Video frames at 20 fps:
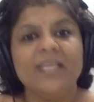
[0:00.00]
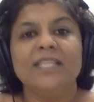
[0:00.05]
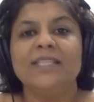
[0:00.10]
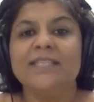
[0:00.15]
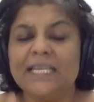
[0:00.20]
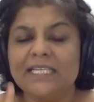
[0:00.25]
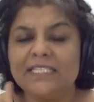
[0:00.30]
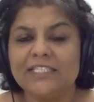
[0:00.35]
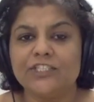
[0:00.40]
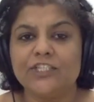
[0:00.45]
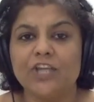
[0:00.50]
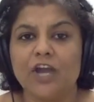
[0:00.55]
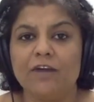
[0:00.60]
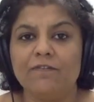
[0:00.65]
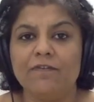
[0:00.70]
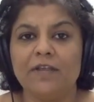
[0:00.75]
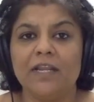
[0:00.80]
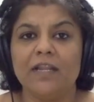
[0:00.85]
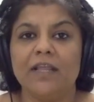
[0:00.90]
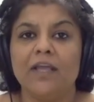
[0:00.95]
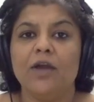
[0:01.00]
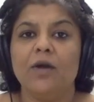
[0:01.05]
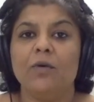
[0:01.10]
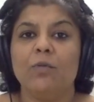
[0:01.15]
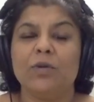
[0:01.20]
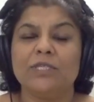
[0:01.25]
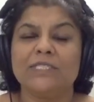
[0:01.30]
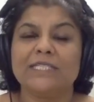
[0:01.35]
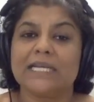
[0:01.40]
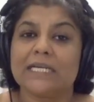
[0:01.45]
This novel
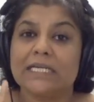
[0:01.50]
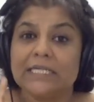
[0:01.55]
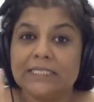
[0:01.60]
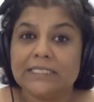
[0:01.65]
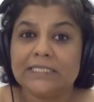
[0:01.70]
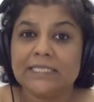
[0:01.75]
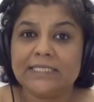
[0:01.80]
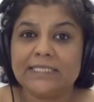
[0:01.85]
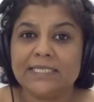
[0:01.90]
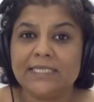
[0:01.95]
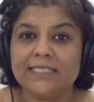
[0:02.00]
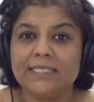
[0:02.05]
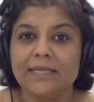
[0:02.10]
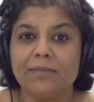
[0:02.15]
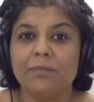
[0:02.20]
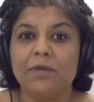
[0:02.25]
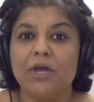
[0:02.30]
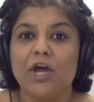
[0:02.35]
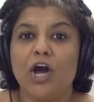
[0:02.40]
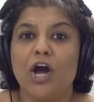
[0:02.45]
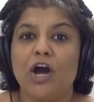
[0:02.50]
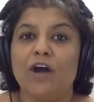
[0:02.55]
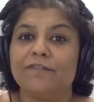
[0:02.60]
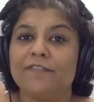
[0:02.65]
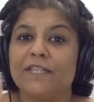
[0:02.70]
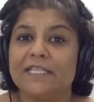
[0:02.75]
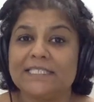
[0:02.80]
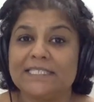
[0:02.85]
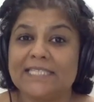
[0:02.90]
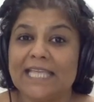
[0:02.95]
was a criticism of
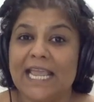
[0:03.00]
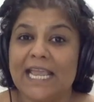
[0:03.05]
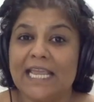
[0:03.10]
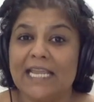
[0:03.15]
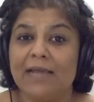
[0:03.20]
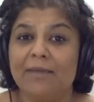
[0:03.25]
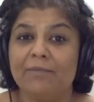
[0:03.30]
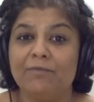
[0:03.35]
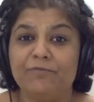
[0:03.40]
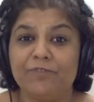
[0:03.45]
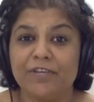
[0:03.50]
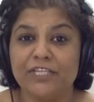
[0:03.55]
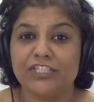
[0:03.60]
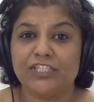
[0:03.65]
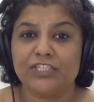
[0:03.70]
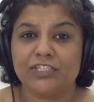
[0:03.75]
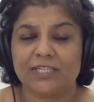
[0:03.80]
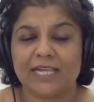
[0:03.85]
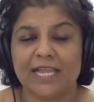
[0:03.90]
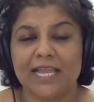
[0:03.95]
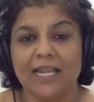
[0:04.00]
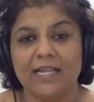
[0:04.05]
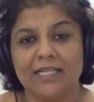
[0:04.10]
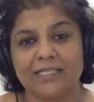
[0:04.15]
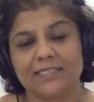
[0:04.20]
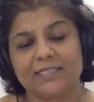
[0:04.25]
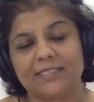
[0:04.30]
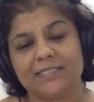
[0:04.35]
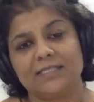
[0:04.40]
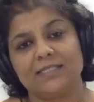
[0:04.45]
the Salem witch
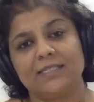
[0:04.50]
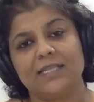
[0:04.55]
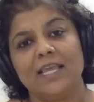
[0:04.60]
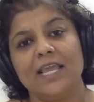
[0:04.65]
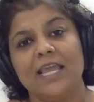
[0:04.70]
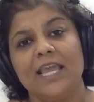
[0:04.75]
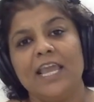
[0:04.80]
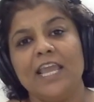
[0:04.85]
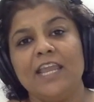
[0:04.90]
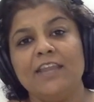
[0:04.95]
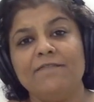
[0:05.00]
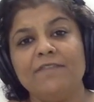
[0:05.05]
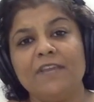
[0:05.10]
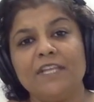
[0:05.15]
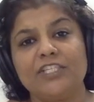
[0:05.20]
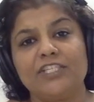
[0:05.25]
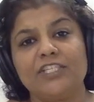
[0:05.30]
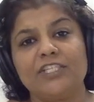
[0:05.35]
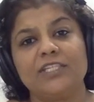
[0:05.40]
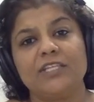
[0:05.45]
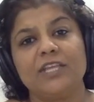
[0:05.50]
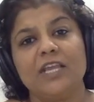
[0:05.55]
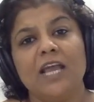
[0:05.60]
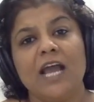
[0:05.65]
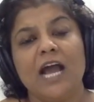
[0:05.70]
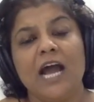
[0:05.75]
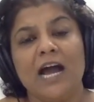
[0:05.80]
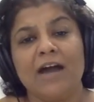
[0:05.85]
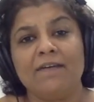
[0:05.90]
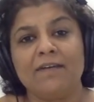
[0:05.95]
trials, in which
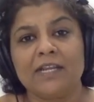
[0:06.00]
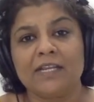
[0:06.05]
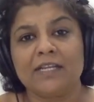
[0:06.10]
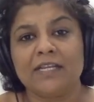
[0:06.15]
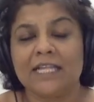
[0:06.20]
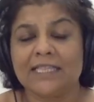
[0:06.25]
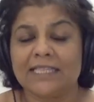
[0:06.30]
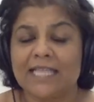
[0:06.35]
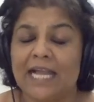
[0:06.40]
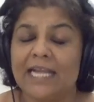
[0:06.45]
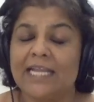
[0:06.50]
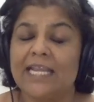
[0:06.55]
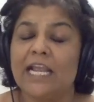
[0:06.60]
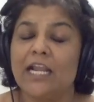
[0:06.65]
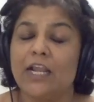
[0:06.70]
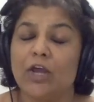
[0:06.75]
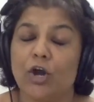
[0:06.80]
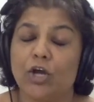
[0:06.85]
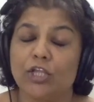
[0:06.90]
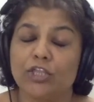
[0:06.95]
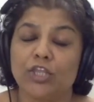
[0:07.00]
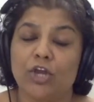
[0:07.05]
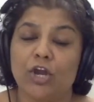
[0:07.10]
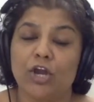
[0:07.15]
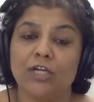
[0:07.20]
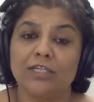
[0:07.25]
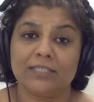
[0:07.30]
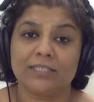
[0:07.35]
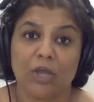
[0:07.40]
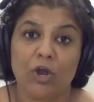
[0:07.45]
our Nathaniel
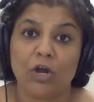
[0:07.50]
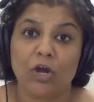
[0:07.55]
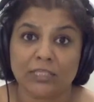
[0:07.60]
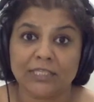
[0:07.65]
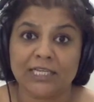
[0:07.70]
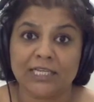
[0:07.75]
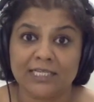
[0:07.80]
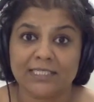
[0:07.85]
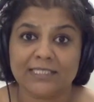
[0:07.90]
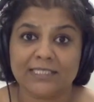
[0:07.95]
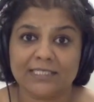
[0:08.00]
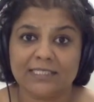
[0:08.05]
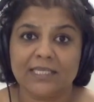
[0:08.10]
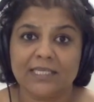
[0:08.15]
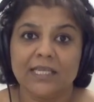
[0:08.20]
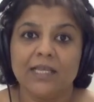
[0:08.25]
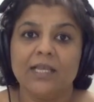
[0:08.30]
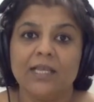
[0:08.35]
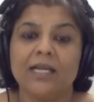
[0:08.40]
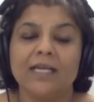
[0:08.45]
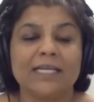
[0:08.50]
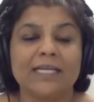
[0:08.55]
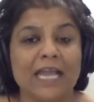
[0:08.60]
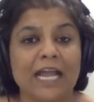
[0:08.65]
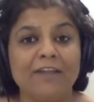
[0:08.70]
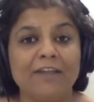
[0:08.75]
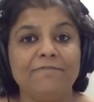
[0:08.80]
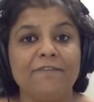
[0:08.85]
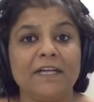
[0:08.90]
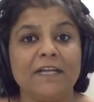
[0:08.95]
Hawthorne author's
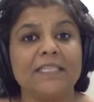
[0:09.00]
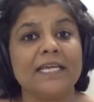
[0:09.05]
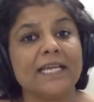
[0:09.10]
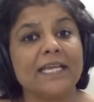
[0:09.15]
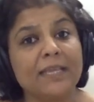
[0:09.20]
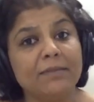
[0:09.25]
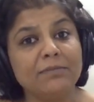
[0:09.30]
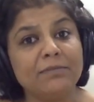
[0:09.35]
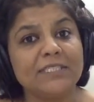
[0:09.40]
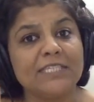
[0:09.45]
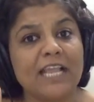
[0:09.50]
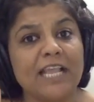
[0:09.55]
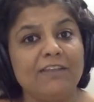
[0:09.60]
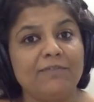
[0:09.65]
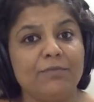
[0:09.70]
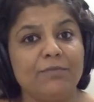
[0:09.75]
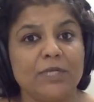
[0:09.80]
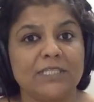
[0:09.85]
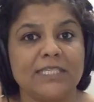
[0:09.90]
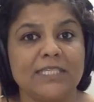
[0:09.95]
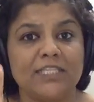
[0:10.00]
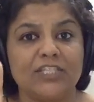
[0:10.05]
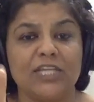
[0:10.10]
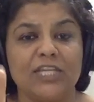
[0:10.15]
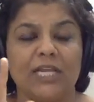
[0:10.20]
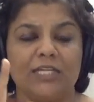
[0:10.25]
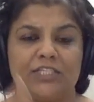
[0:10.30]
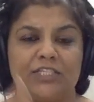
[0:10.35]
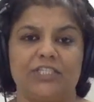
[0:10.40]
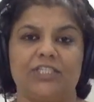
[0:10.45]
grandfather himself was a
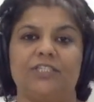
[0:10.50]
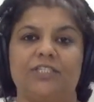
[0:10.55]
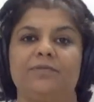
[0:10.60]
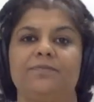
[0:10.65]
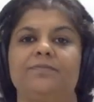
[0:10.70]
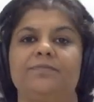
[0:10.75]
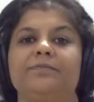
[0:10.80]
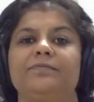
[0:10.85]
judge.